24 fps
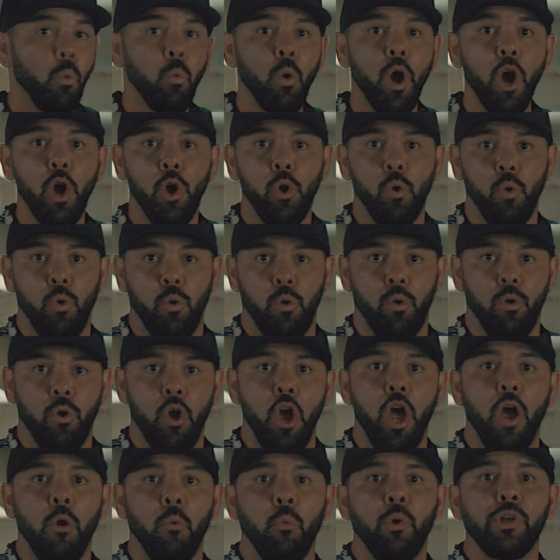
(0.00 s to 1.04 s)
Whoa.
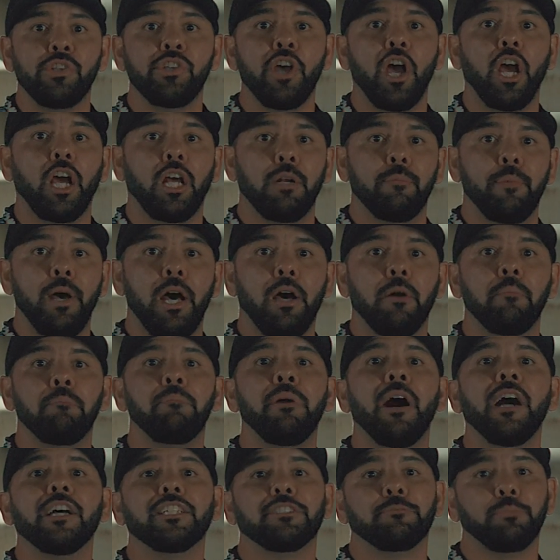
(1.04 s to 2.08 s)
We're talking about
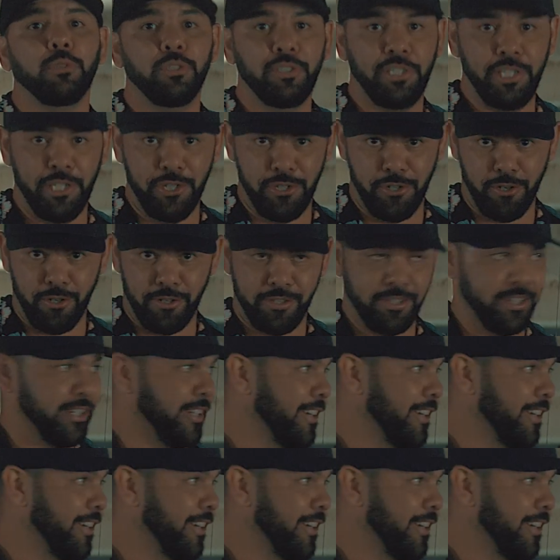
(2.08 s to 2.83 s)
possible t-shirts